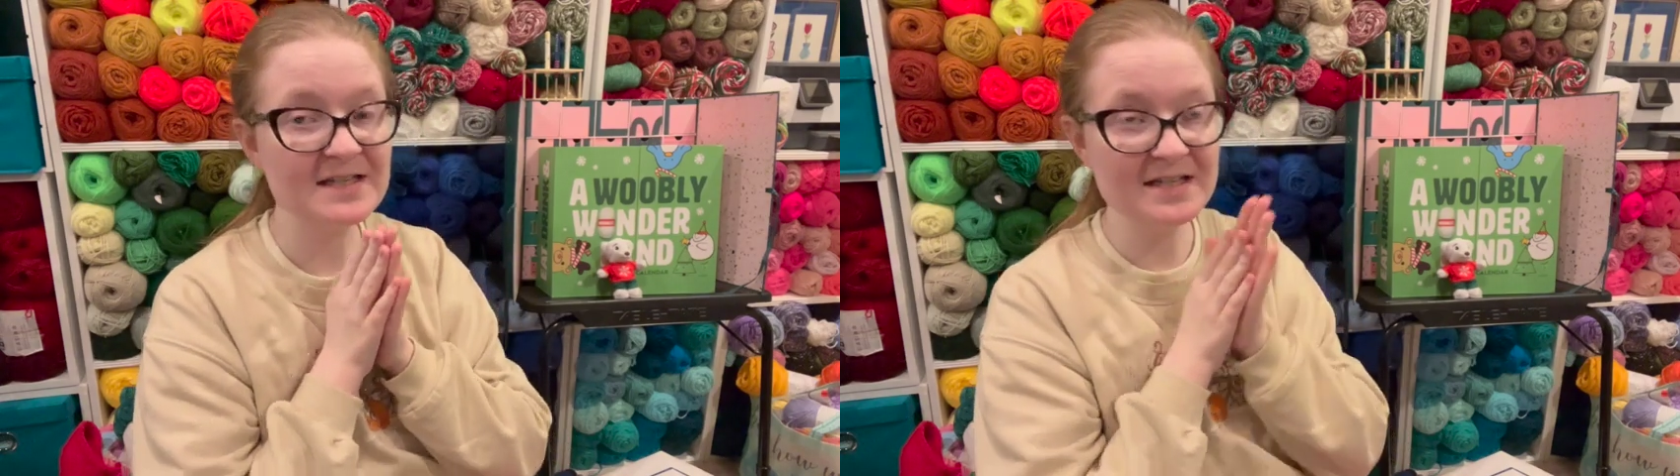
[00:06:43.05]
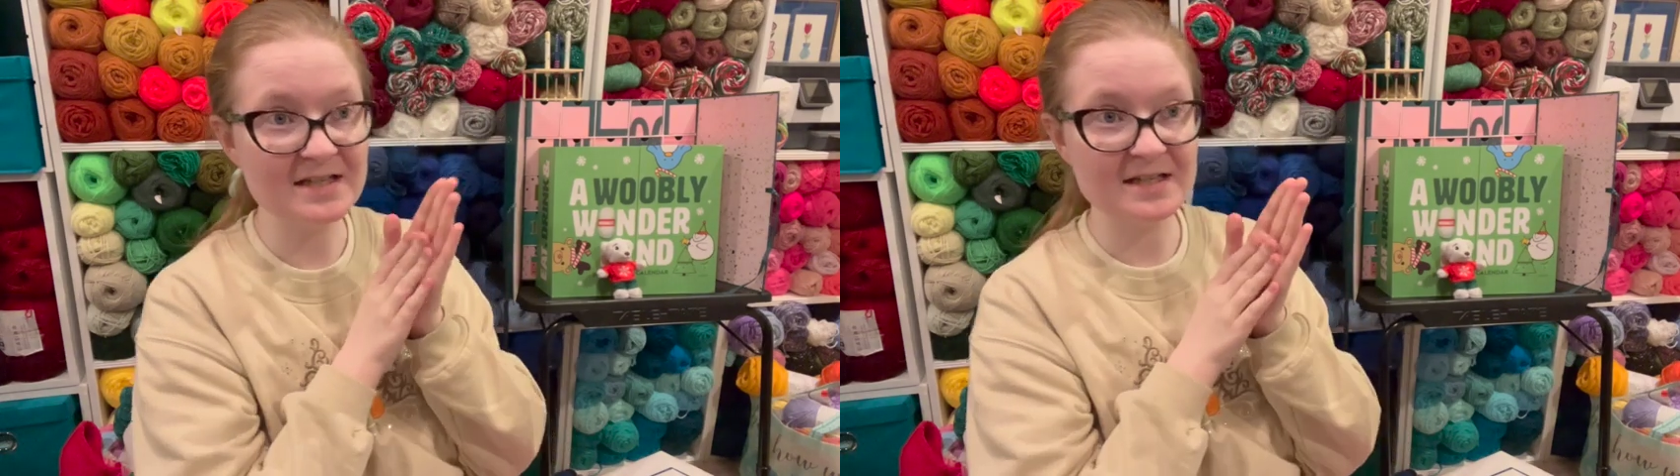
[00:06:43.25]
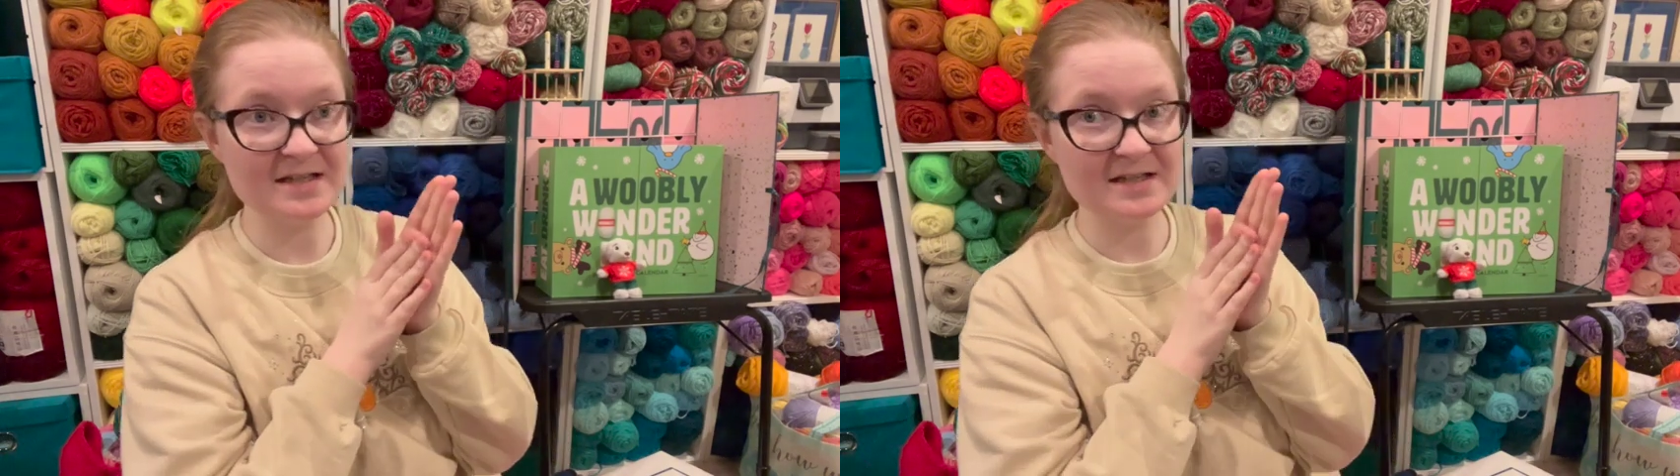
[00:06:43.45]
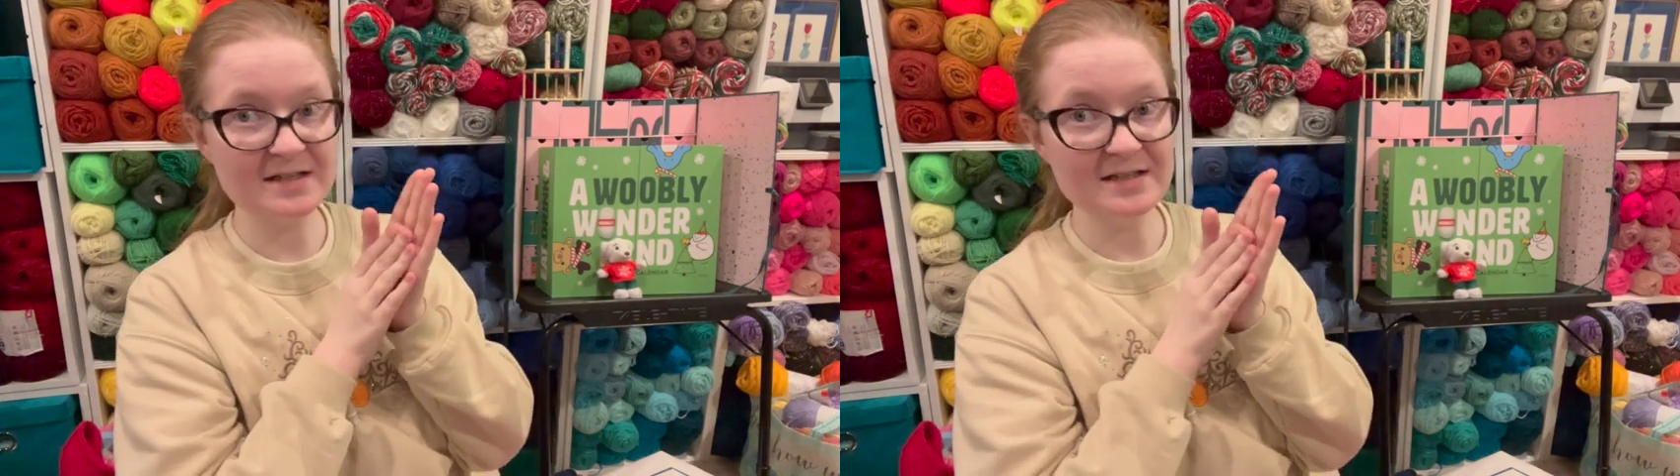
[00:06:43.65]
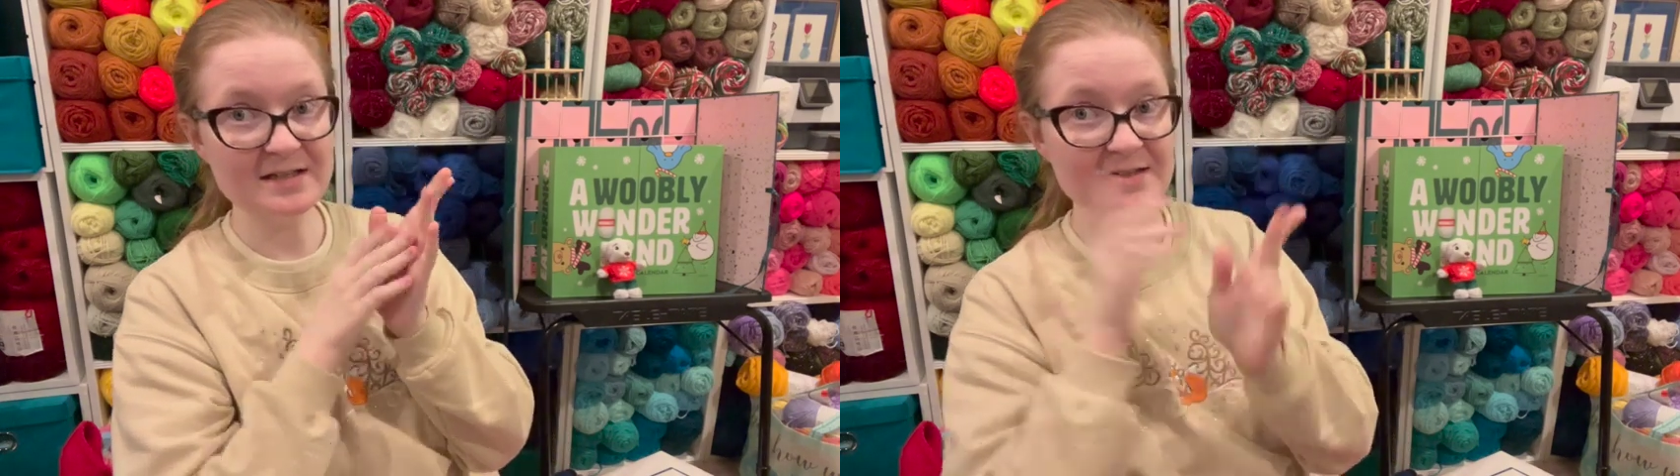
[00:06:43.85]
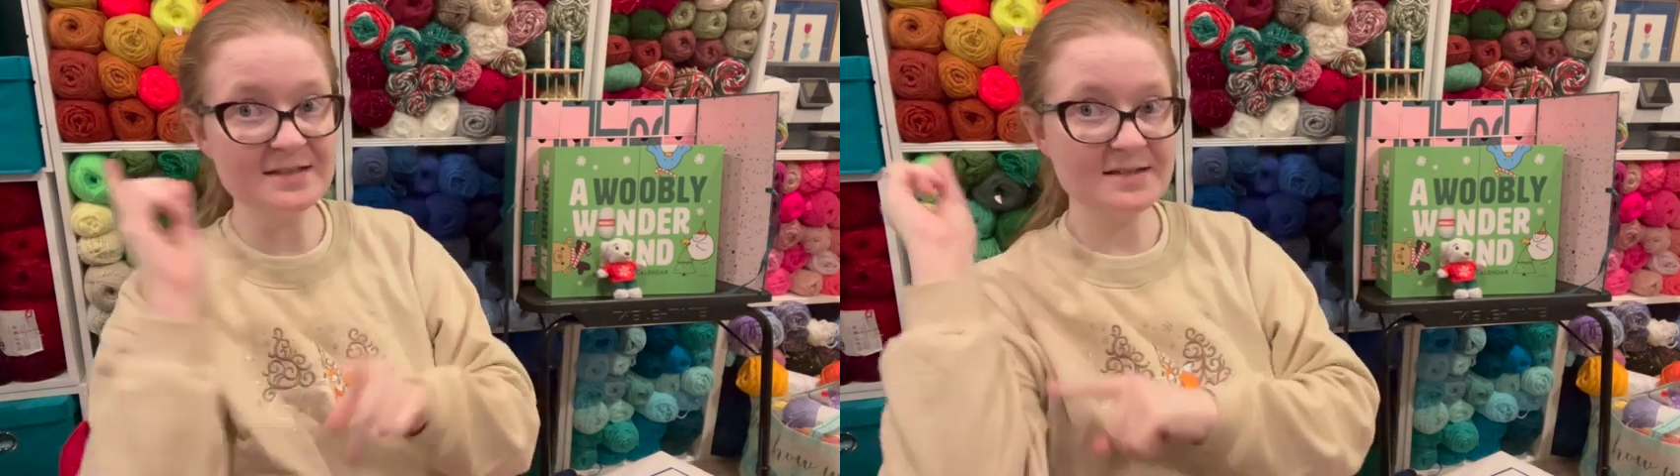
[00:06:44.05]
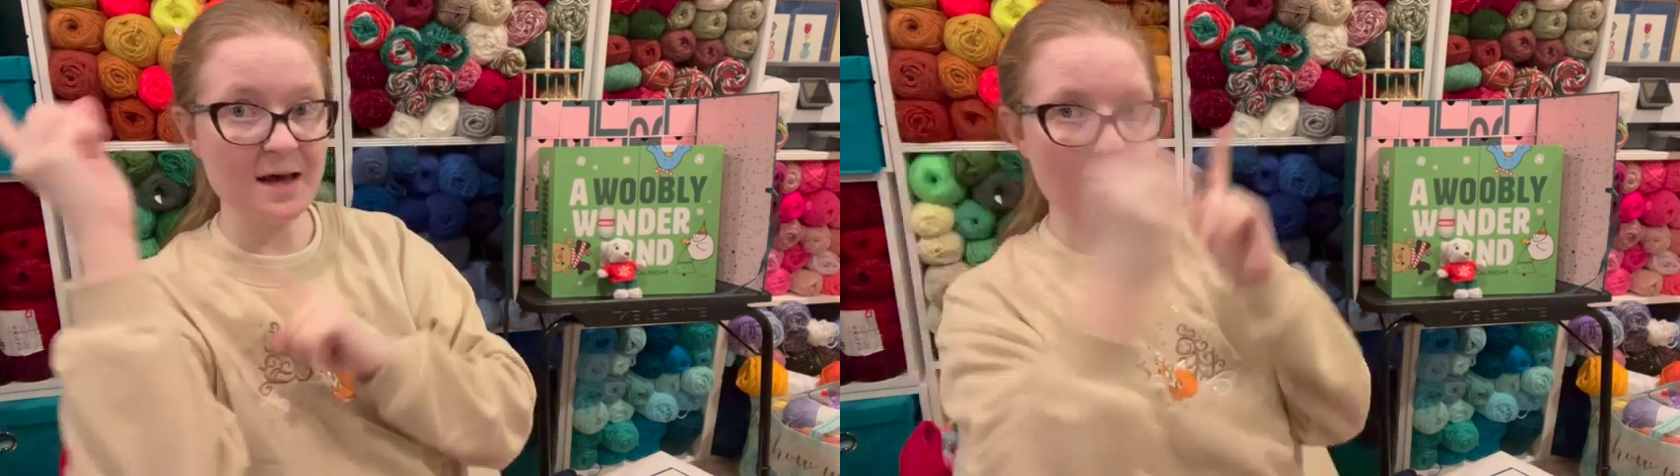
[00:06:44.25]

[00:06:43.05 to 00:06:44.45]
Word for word: is